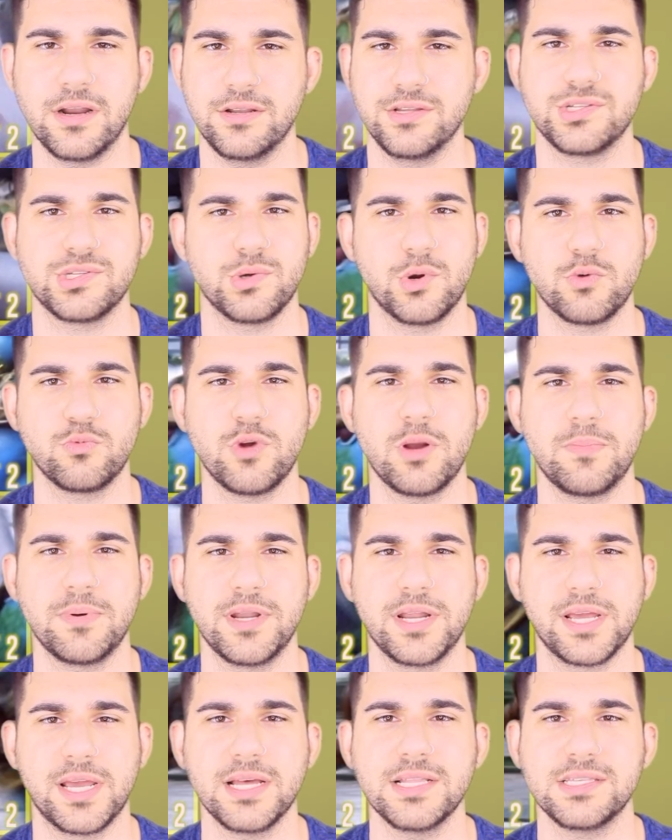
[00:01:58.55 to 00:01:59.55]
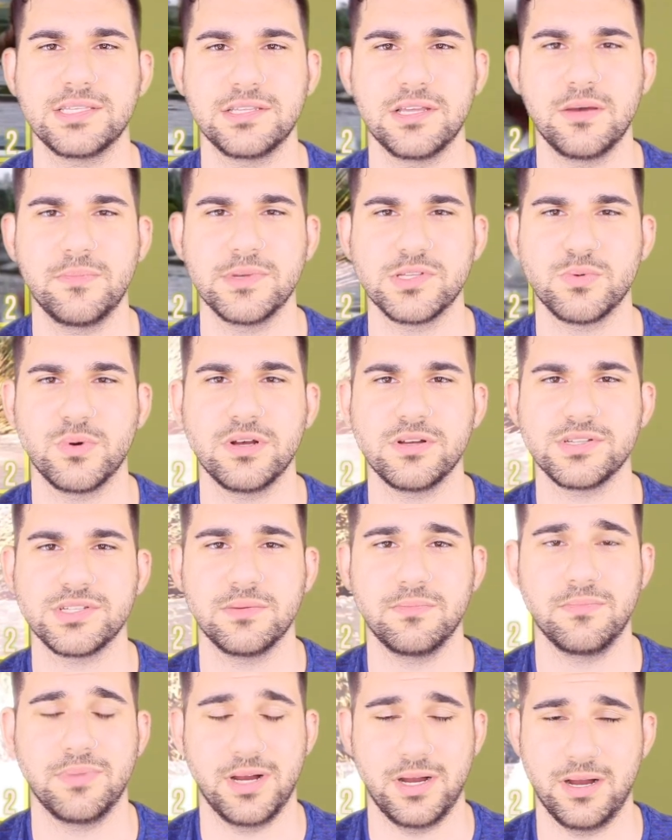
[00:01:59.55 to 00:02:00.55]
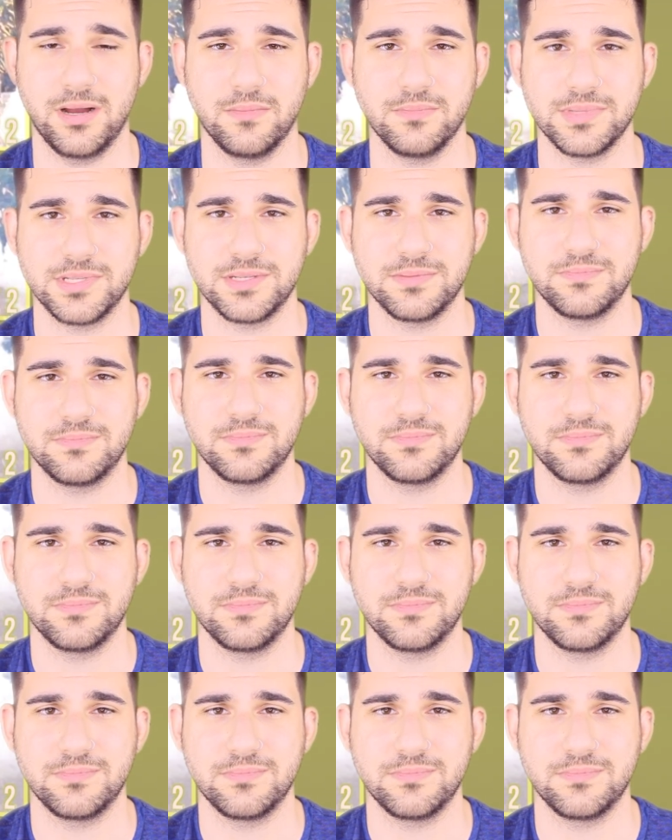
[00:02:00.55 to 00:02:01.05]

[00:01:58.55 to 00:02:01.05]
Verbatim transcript: and sword weapon against them as well as some bombs.